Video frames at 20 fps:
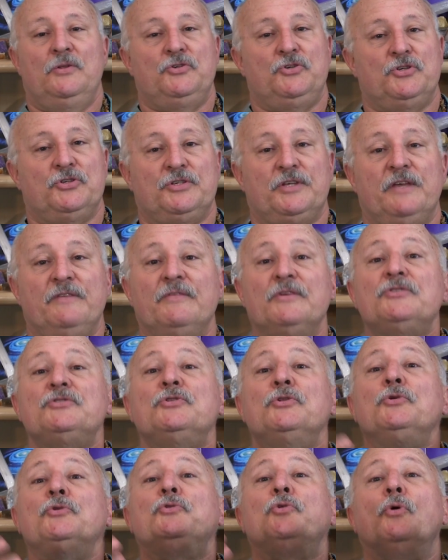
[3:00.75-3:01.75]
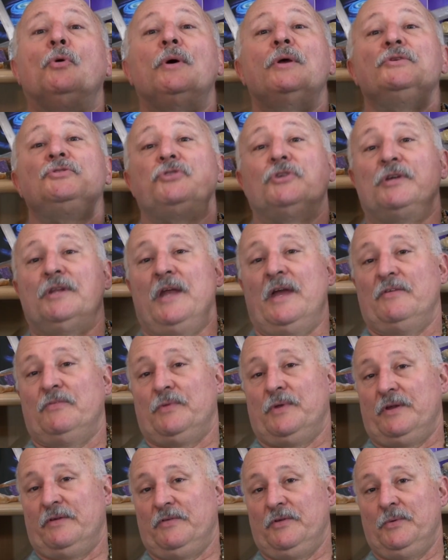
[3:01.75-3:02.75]
Just give us new toys. You can
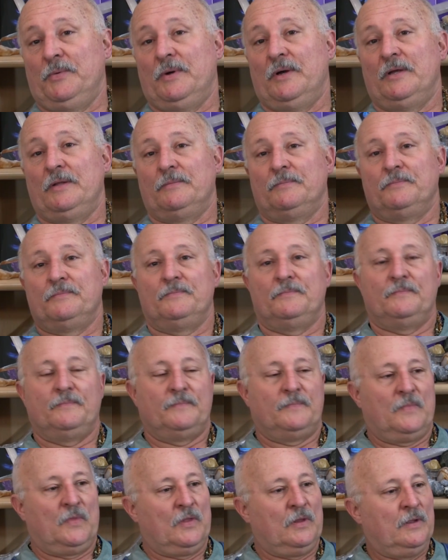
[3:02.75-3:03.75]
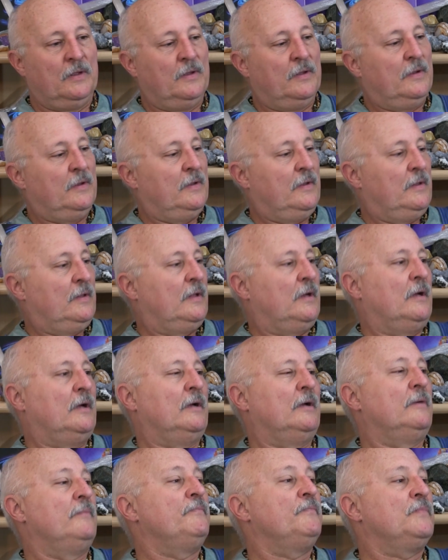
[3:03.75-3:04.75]
have whatever you want
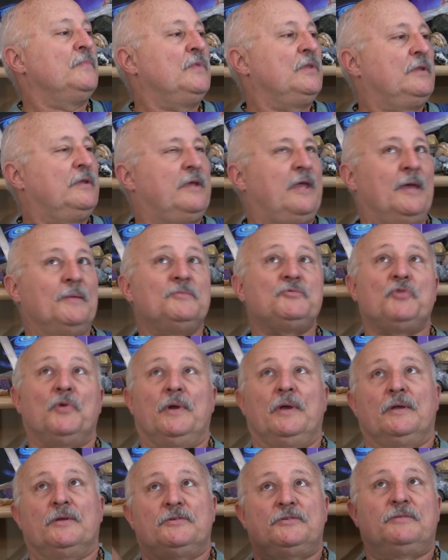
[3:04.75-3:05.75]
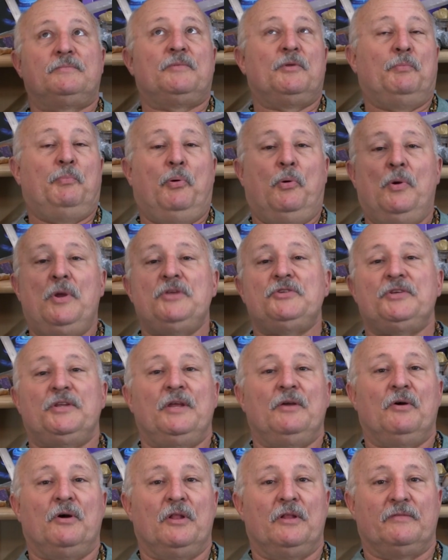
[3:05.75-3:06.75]
um, chemtrails, the
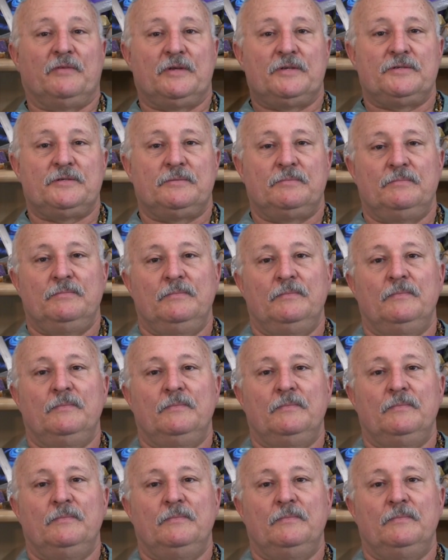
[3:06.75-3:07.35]
poisoning all of us.